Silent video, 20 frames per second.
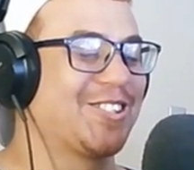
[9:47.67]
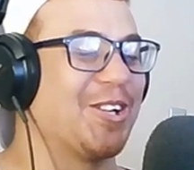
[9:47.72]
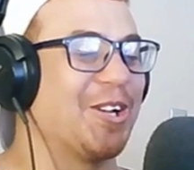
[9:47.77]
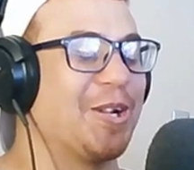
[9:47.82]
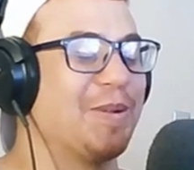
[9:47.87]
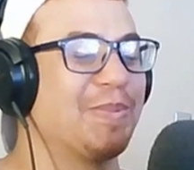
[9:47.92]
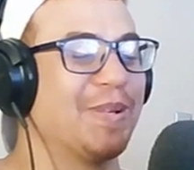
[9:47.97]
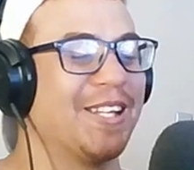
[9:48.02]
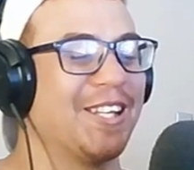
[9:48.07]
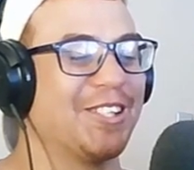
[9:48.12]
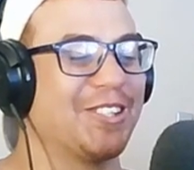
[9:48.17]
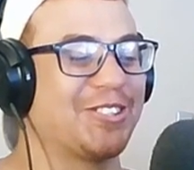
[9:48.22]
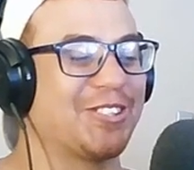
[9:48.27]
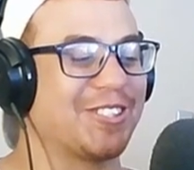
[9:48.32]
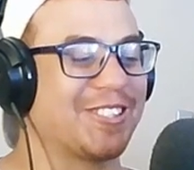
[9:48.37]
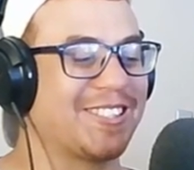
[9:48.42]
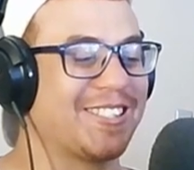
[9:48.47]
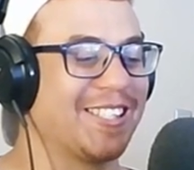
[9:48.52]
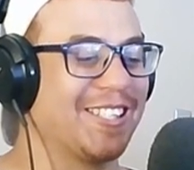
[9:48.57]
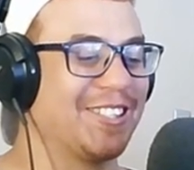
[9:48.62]
gonna be
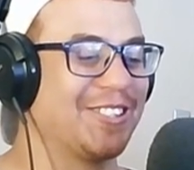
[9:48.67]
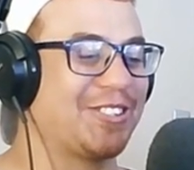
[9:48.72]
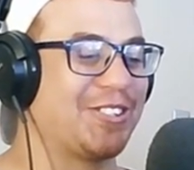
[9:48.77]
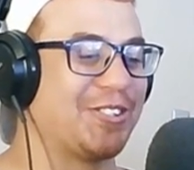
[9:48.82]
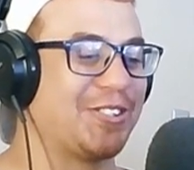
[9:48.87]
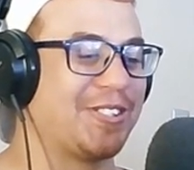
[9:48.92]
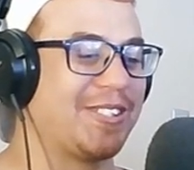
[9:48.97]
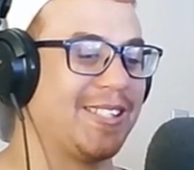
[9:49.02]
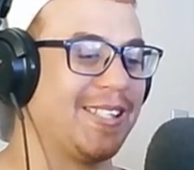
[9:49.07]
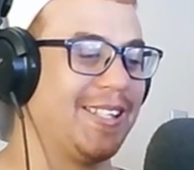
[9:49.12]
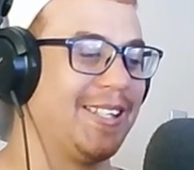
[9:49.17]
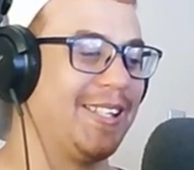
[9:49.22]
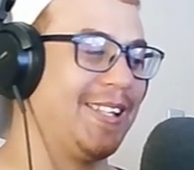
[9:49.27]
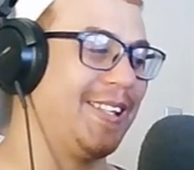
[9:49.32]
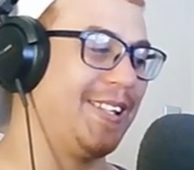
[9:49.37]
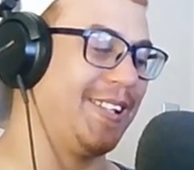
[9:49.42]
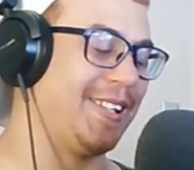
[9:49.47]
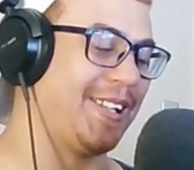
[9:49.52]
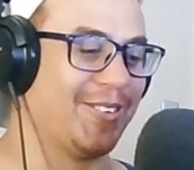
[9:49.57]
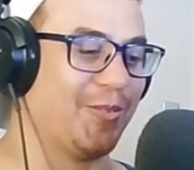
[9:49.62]
interesting to
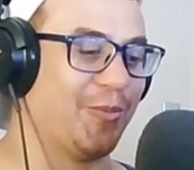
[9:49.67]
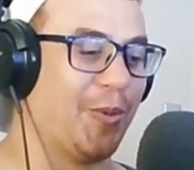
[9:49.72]
see